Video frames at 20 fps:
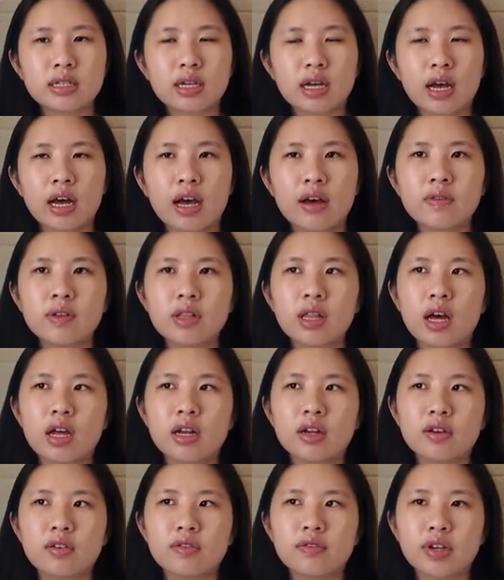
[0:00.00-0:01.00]
I have a lot
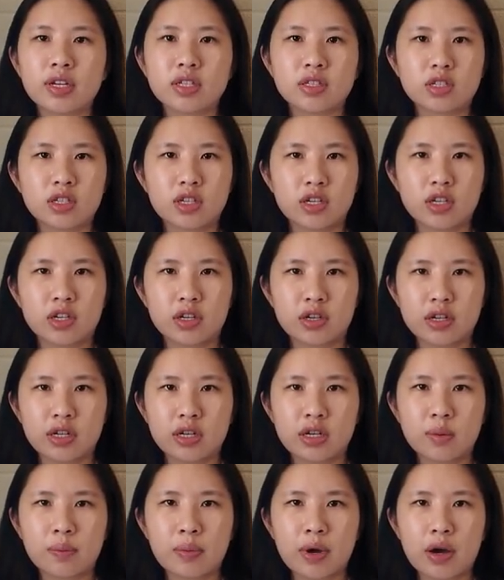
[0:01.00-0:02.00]
of
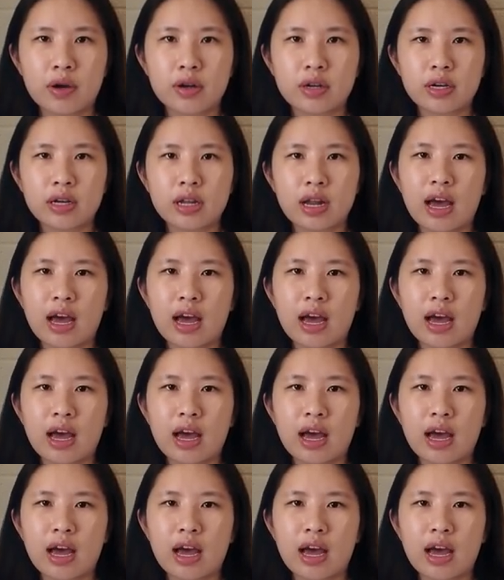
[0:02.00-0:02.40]
insecurity about it.